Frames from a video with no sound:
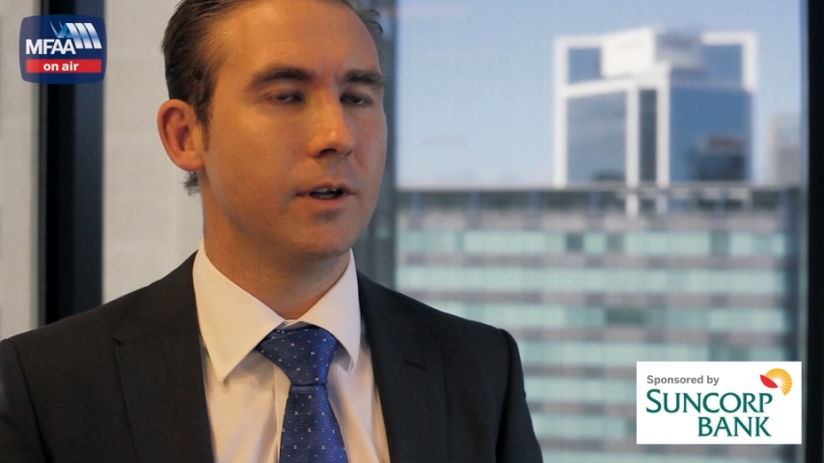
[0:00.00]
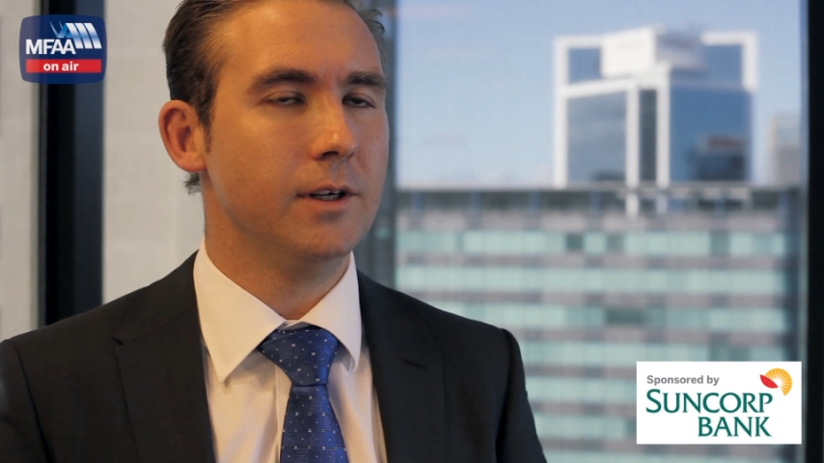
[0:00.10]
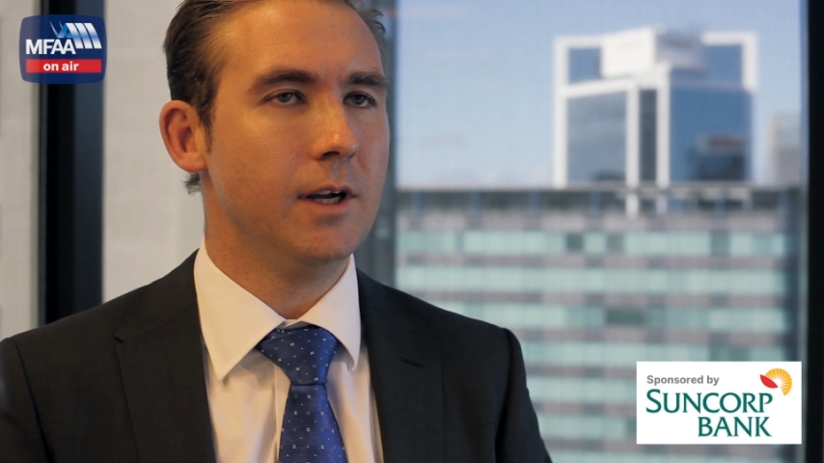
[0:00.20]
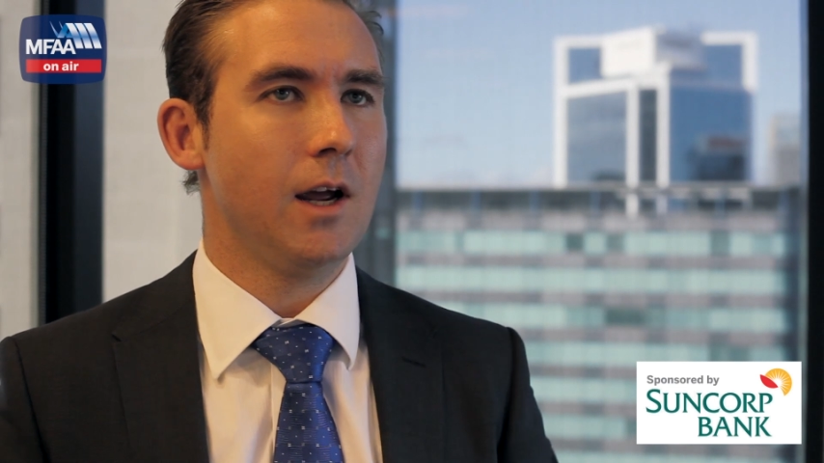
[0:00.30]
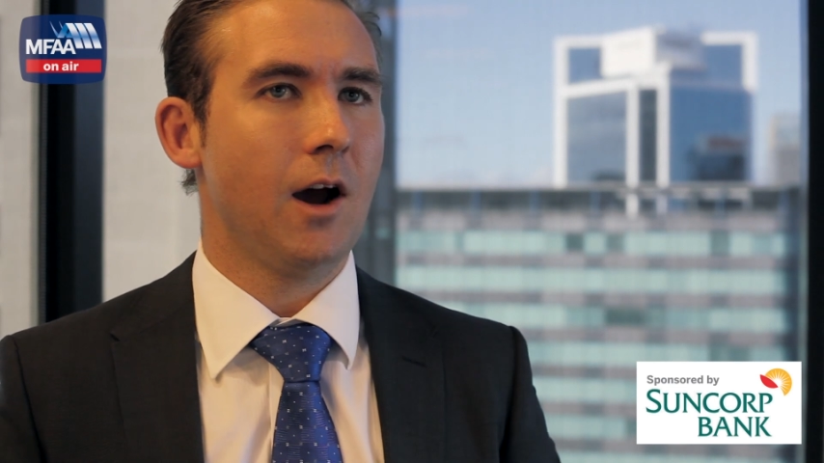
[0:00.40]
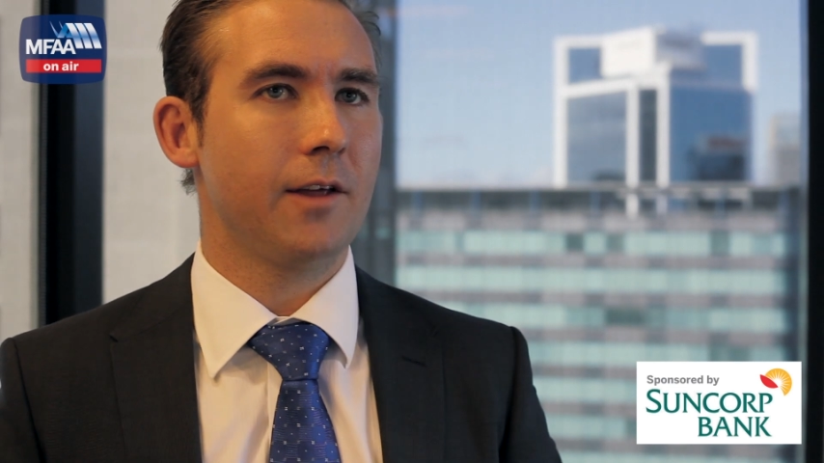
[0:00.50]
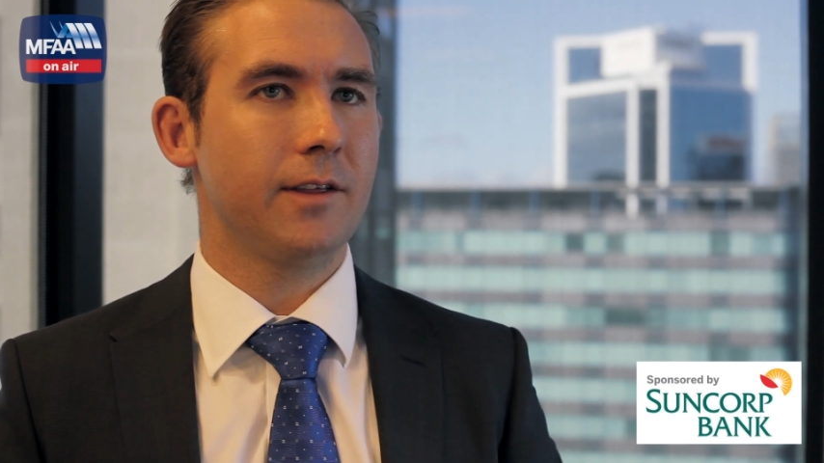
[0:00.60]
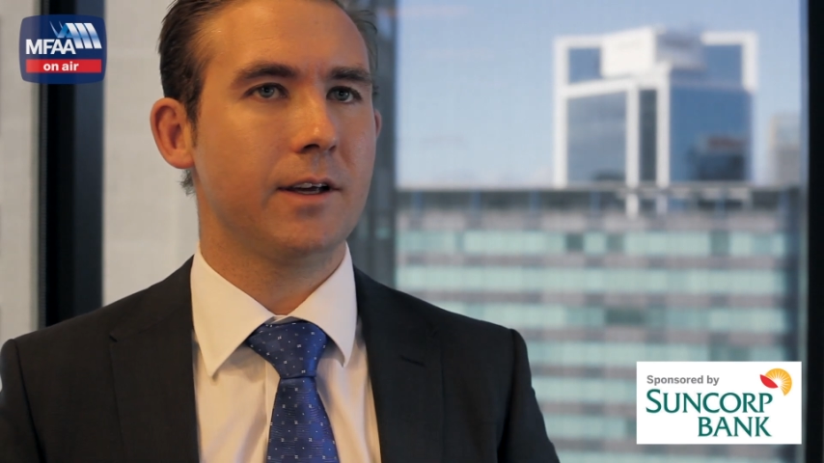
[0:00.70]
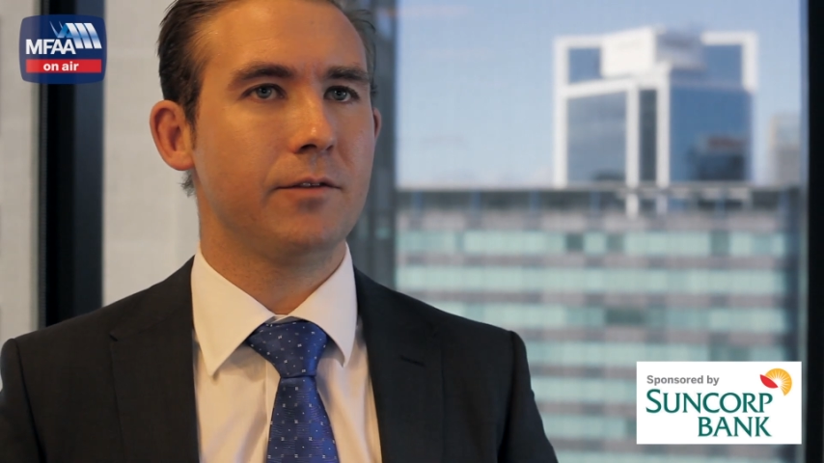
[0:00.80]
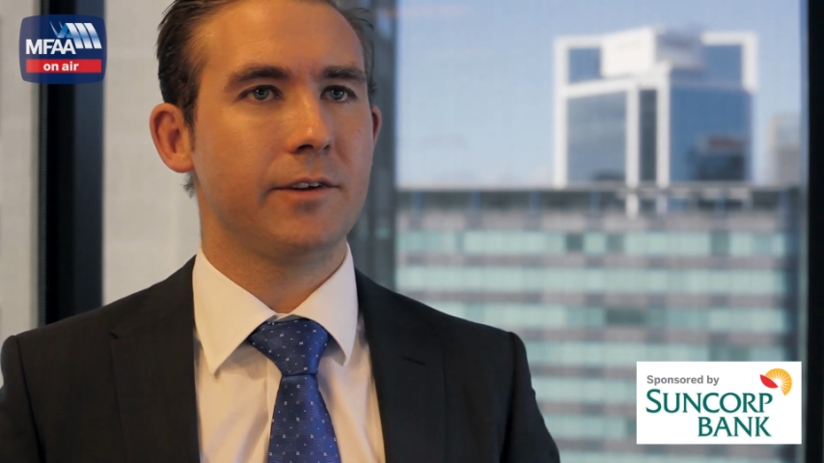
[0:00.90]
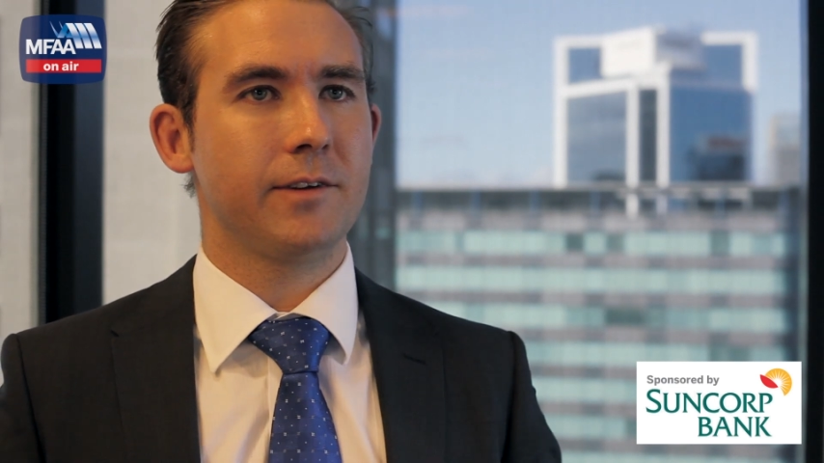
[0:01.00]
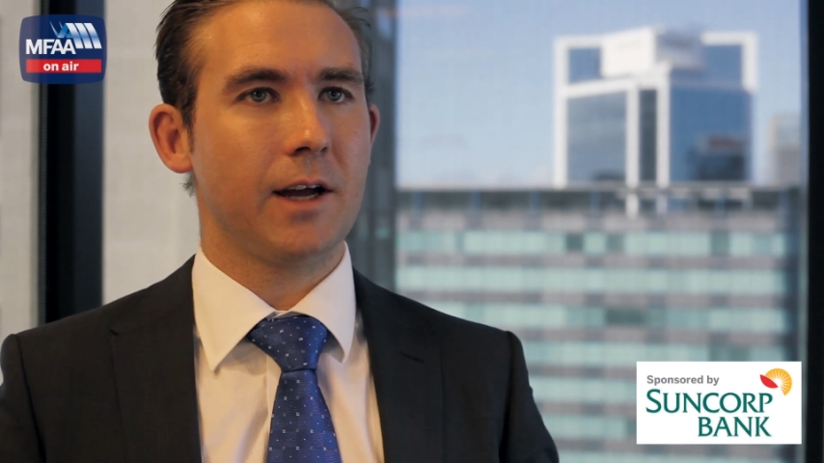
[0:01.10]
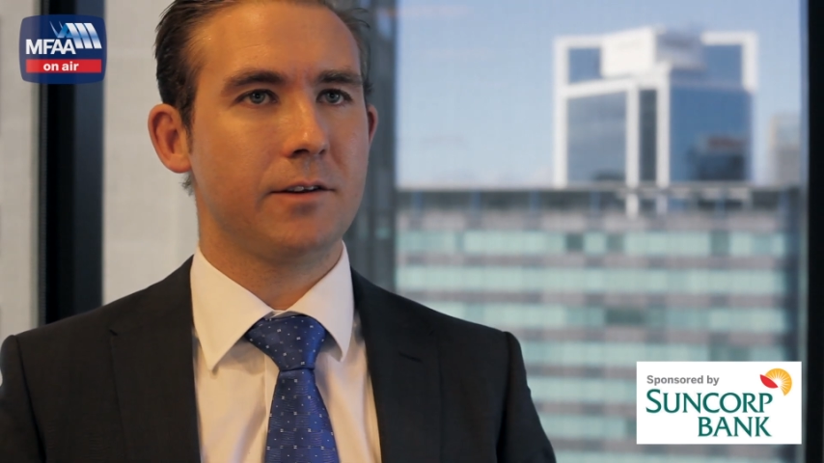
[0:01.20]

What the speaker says: And I think if you start